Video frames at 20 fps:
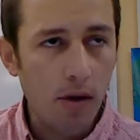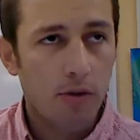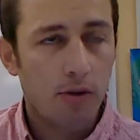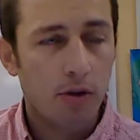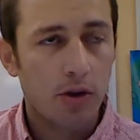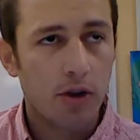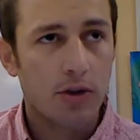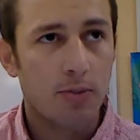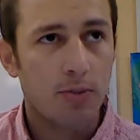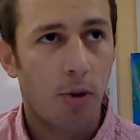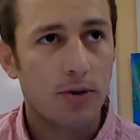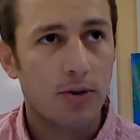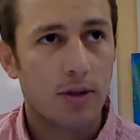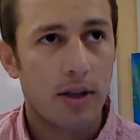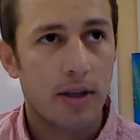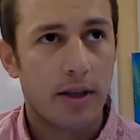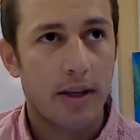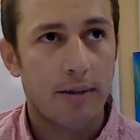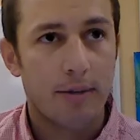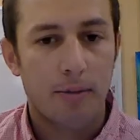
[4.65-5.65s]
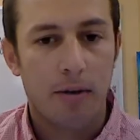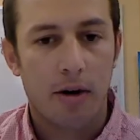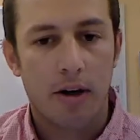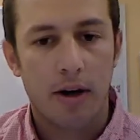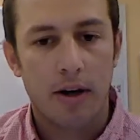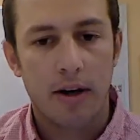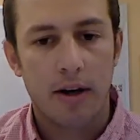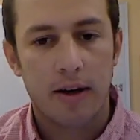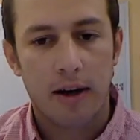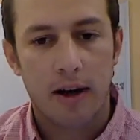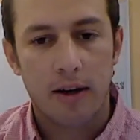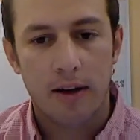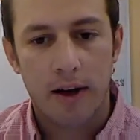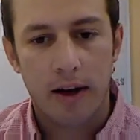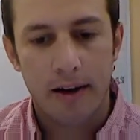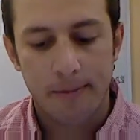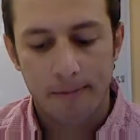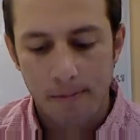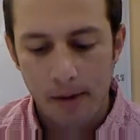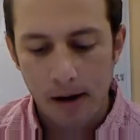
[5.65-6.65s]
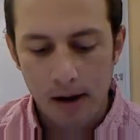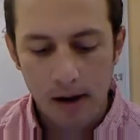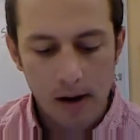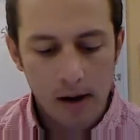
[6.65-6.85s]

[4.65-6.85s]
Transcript: for sports entertainment marketing and online.